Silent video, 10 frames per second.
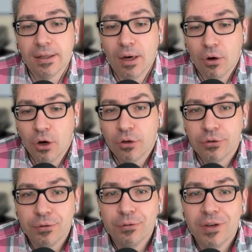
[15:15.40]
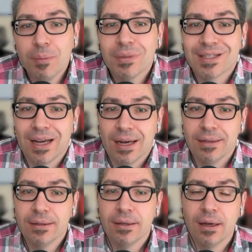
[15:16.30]
Now, on the flip
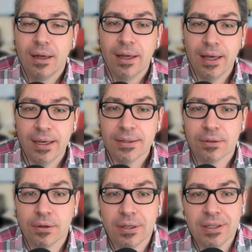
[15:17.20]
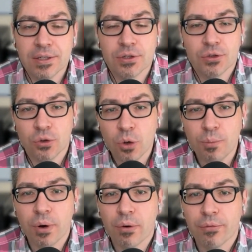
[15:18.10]
side, Hazel is so
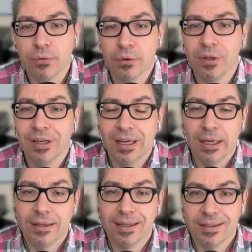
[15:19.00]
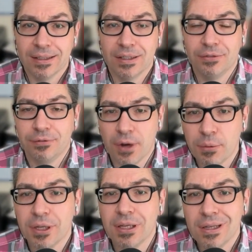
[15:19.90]
powerful that it's
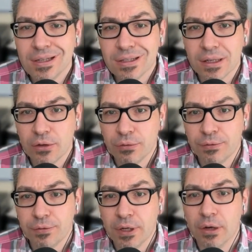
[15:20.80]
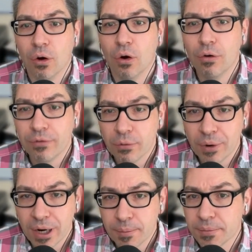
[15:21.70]
very easy to feel
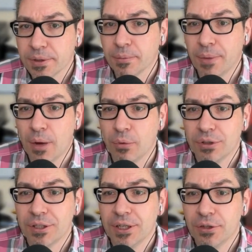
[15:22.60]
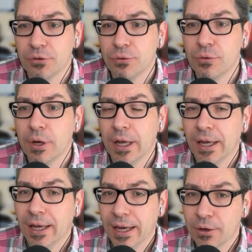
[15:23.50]
overwhelmed by what it can do.
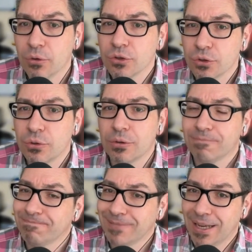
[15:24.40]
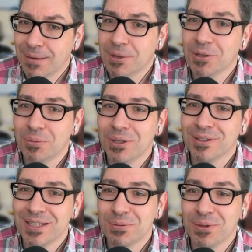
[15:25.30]
And also, I'm going to be
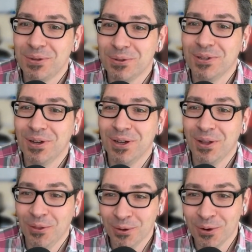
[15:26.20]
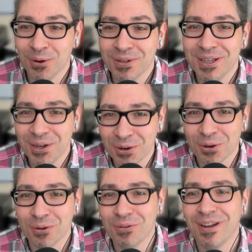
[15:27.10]
honest with you, the, the learning
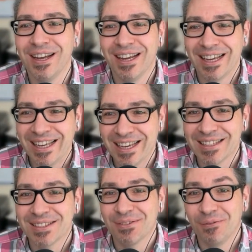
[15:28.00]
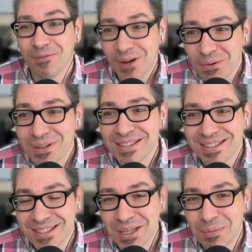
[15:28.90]
curve gets very
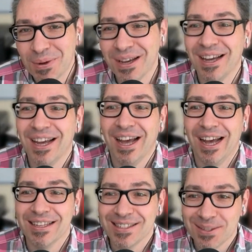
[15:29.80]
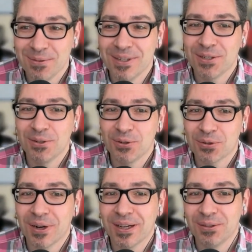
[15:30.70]
steep as soon as you
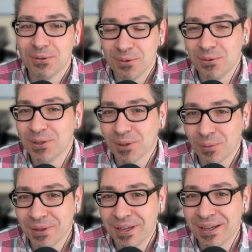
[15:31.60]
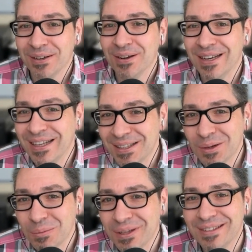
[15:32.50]
try to do something a little
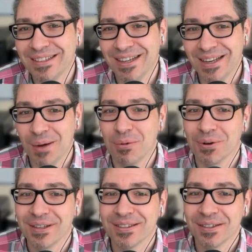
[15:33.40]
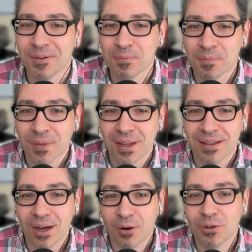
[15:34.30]
bit elaborate.
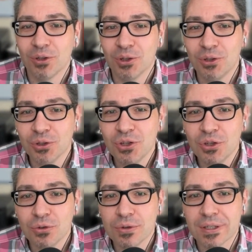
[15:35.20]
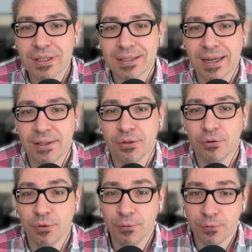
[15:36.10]
Now, the good news is that
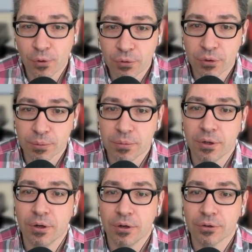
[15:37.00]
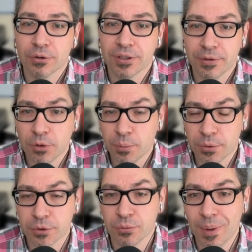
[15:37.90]
the forum on the
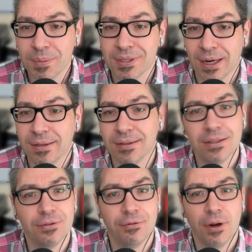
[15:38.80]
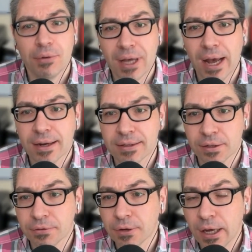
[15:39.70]
developer's website is very
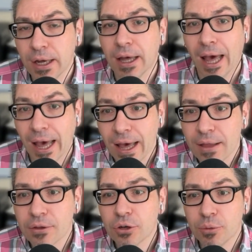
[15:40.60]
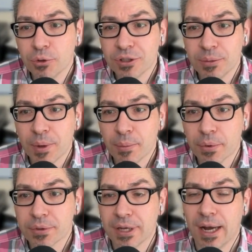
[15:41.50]
active and the community
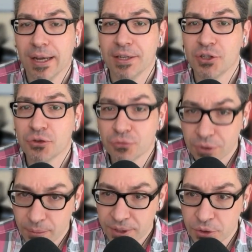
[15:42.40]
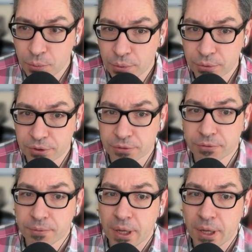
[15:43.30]
members are extremely supportive.